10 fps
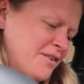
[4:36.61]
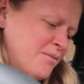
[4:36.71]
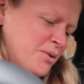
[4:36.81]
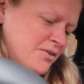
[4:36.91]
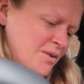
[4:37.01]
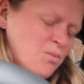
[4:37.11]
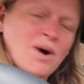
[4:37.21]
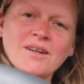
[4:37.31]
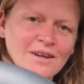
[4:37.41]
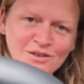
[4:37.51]
you're wondering
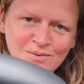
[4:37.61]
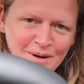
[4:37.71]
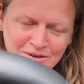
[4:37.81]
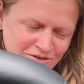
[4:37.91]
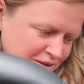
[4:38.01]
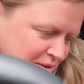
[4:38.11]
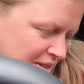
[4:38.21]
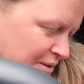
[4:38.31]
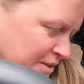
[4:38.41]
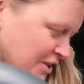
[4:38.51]
why don't I just wear my trainers
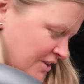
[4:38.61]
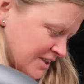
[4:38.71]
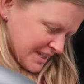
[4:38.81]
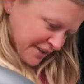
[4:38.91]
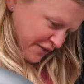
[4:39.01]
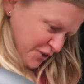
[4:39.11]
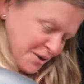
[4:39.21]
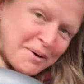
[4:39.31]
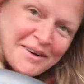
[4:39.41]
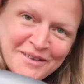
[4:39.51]
without socks, if you
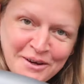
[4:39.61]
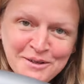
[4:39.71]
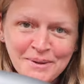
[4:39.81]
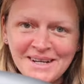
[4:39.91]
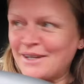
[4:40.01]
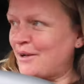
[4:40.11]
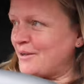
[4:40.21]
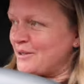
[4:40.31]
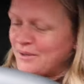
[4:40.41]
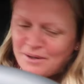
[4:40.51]
are one of those
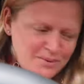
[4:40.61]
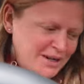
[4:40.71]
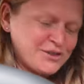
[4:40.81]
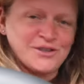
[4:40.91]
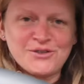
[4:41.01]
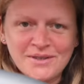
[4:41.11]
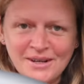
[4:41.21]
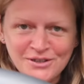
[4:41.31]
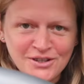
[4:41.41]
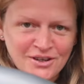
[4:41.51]
weirdos who can wear shoes
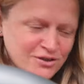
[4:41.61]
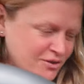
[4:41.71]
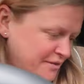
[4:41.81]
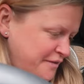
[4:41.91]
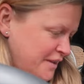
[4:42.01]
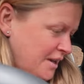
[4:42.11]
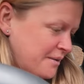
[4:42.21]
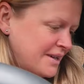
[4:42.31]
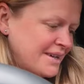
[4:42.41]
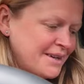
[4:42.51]
without socks, good for
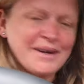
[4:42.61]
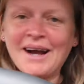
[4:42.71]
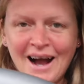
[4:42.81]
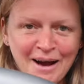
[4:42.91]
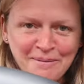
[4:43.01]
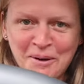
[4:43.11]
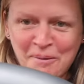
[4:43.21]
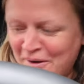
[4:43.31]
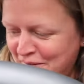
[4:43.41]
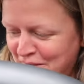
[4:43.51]
you. I'm not
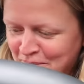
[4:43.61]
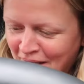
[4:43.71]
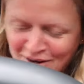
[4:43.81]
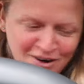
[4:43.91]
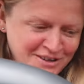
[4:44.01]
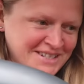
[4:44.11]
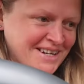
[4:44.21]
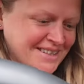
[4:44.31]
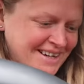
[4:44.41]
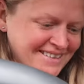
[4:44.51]
one of them. I can't
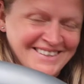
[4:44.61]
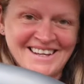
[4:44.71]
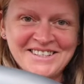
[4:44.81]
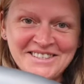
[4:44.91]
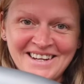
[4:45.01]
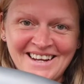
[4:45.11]
stand that. I think it's